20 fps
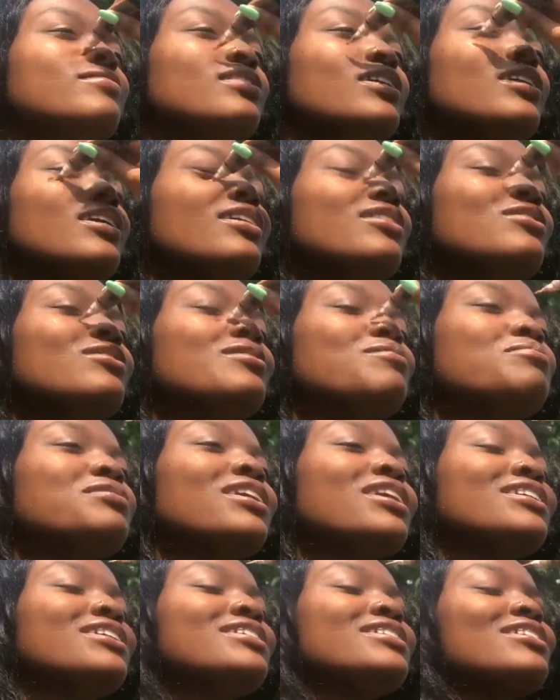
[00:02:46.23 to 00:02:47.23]
No, no, you could
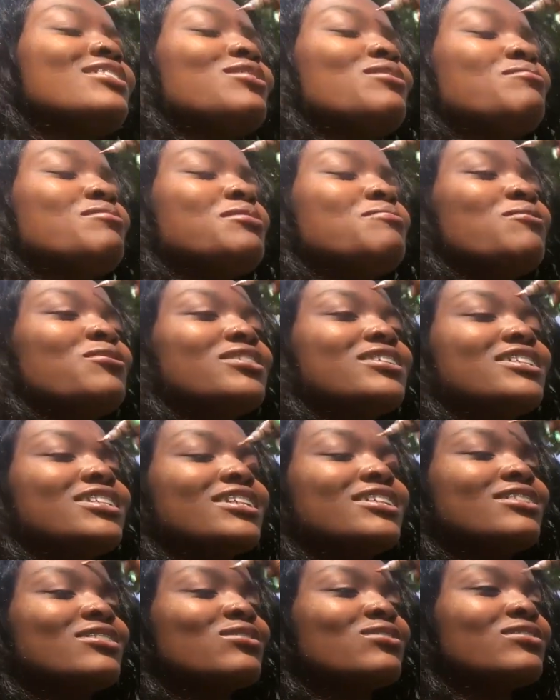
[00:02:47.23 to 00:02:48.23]
be at least a little bit more
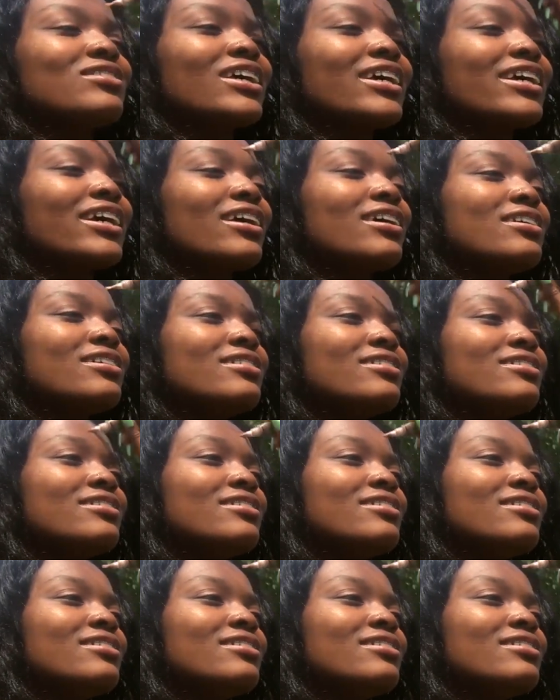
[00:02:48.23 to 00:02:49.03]
gentle. Like, I